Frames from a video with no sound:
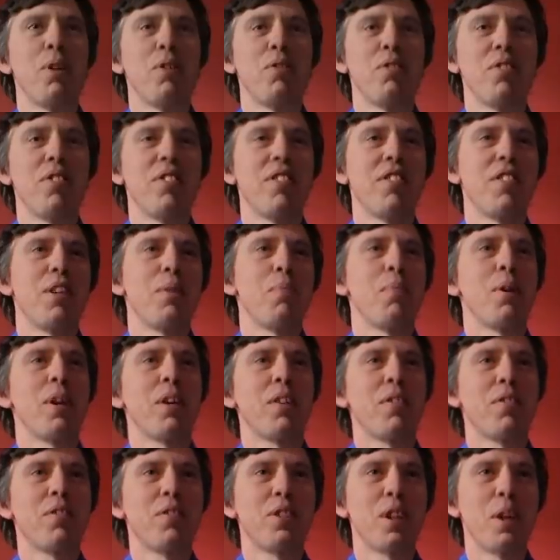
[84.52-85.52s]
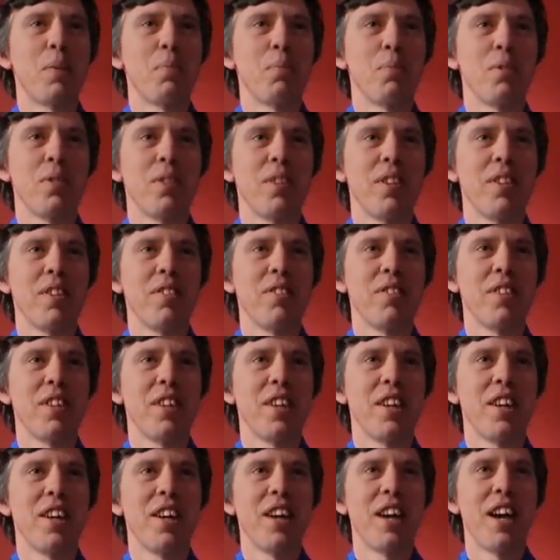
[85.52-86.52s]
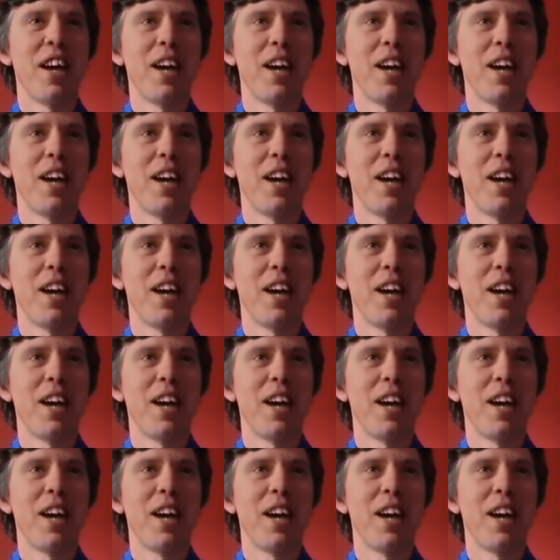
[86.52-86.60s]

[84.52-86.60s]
entering the D MAX Champs this year